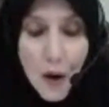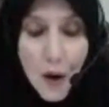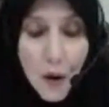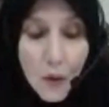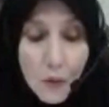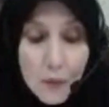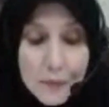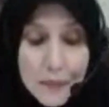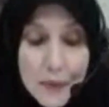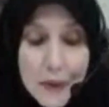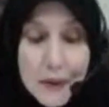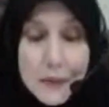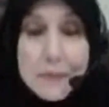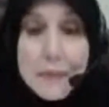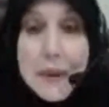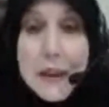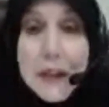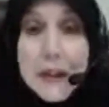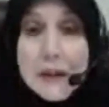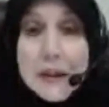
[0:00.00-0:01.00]
Om
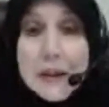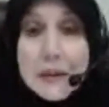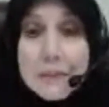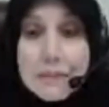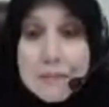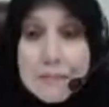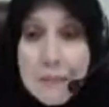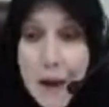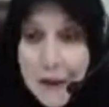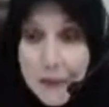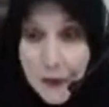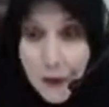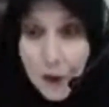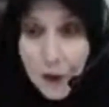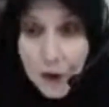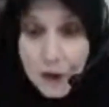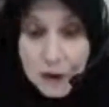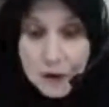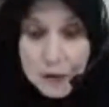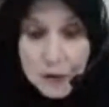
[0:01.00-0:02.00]
means mother.
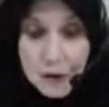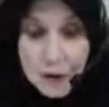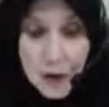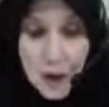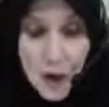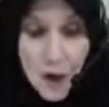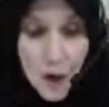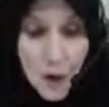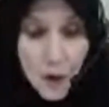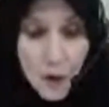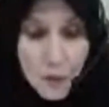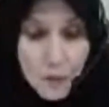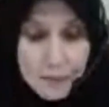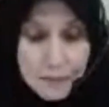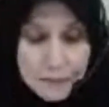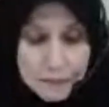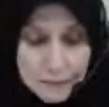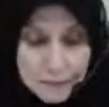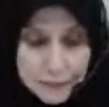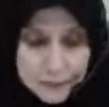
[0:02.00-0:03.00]

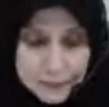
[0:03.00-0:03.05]
Om.